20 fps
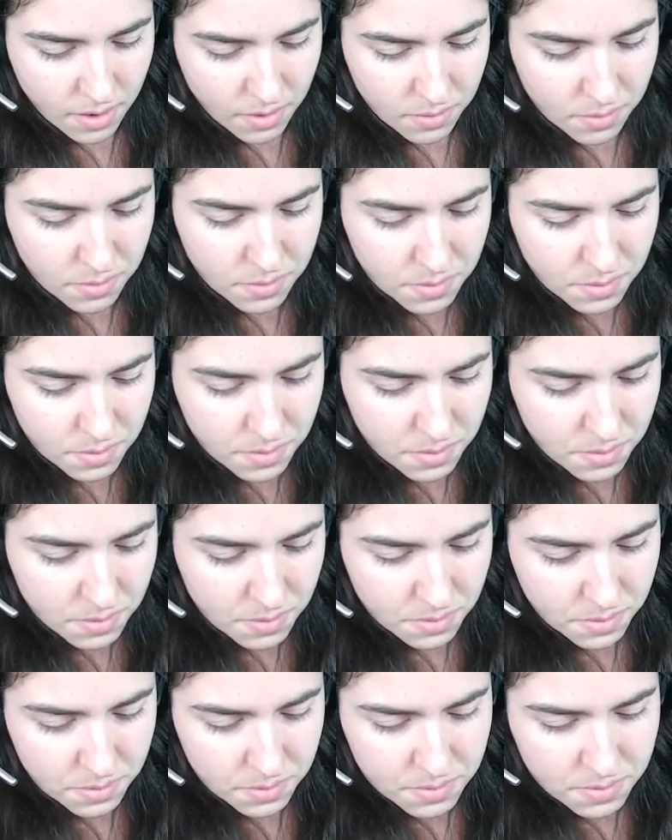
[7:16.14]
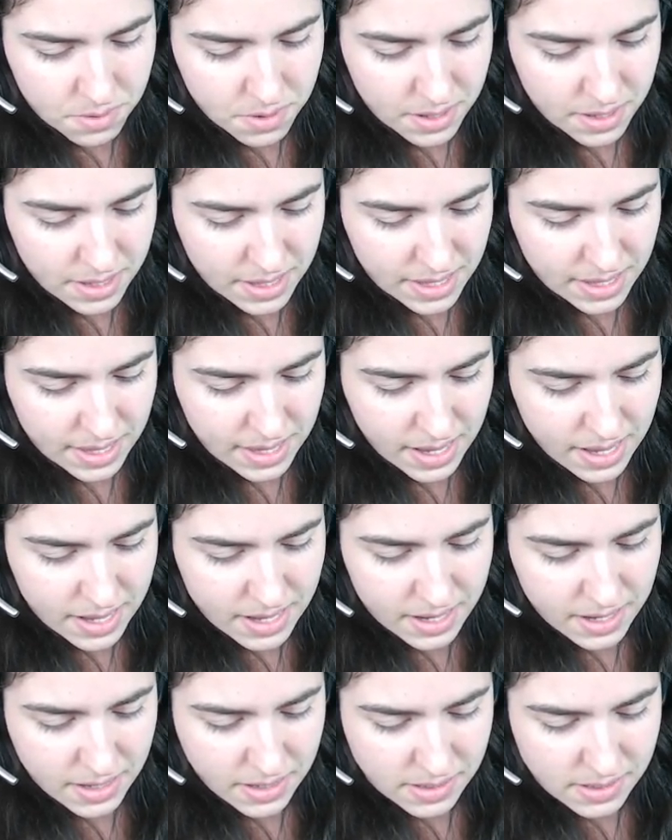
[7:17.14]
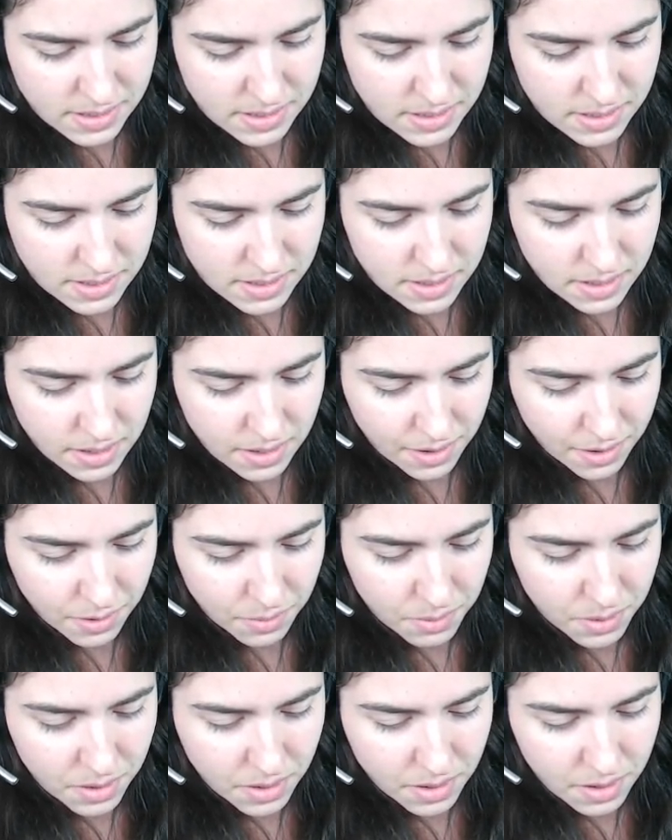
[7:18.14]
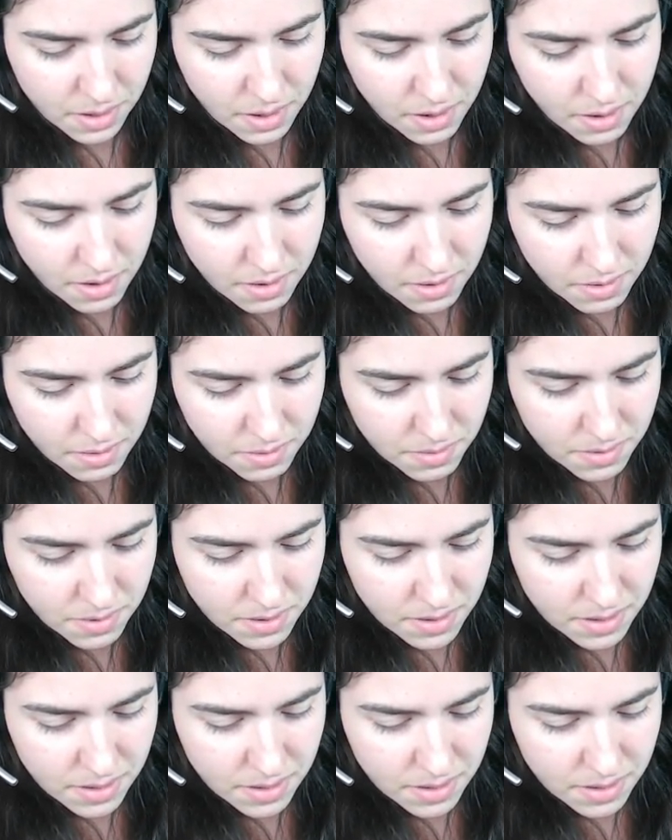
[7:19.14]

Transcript: Ooh, yes. Here we go.